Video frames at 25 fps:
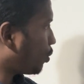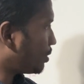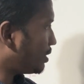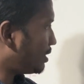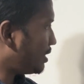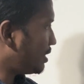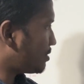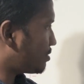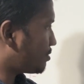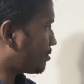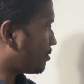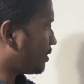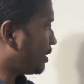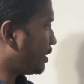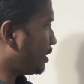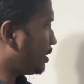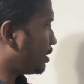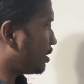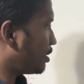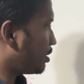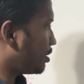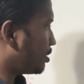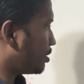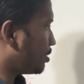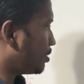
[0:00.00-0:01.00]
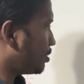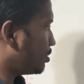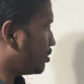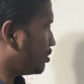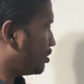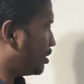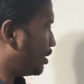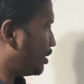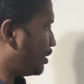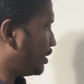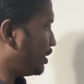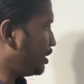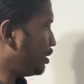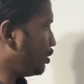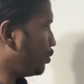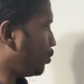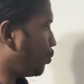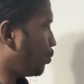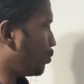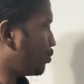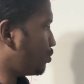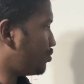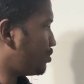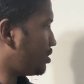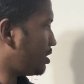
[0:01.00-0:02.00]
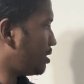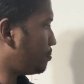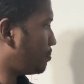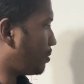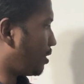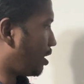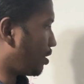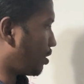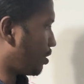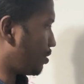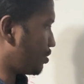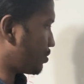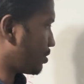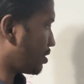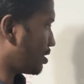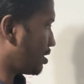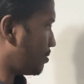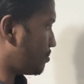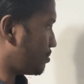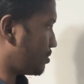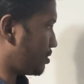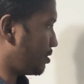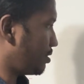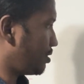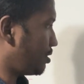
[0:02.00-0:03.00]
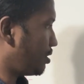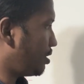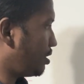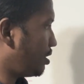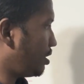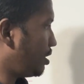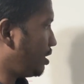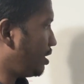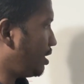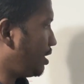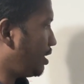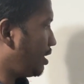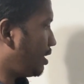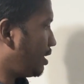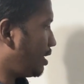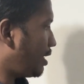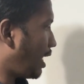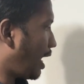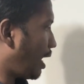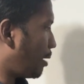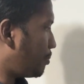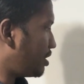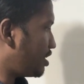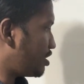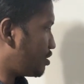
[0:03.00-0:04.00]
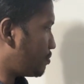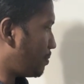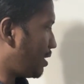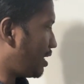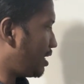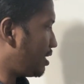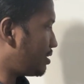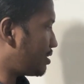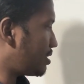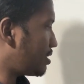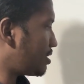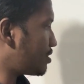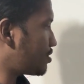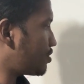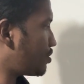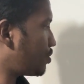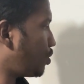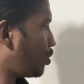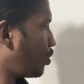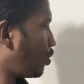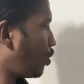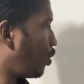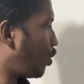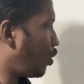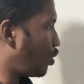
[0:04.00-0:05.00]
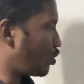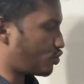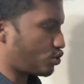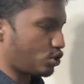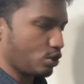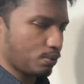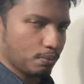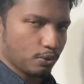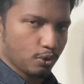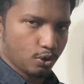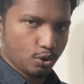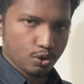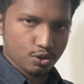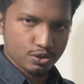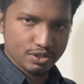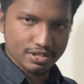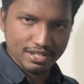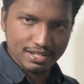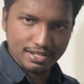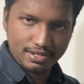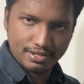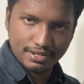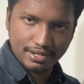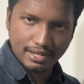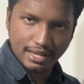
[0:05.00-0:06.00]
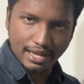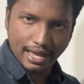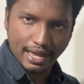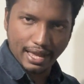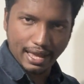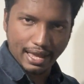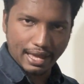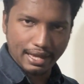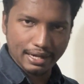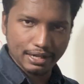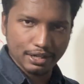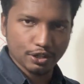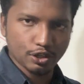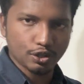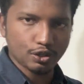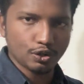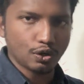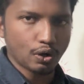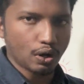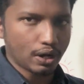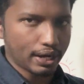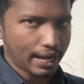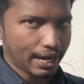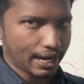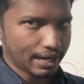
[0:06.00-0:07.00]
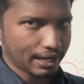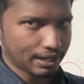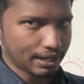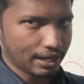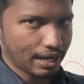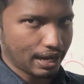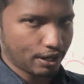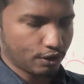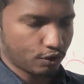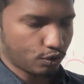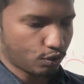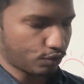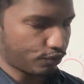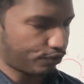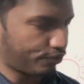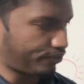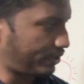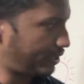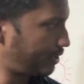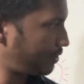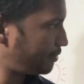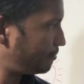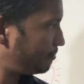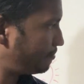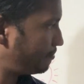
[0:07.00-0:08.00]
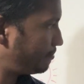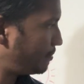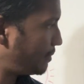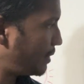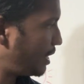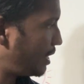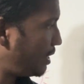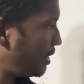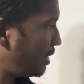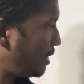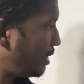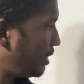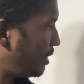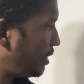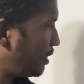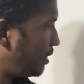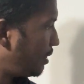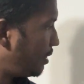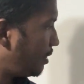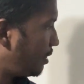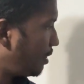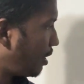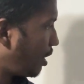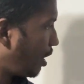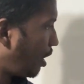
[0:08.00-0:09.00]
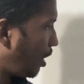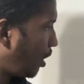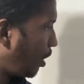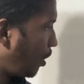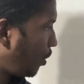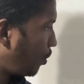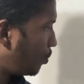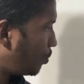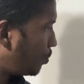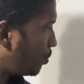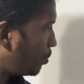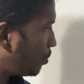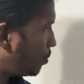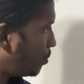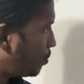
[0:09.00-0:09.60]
with these three, the DOG part also comes in. Diabetes mellitus, osteoporosis, and gonadal atrophy. Now,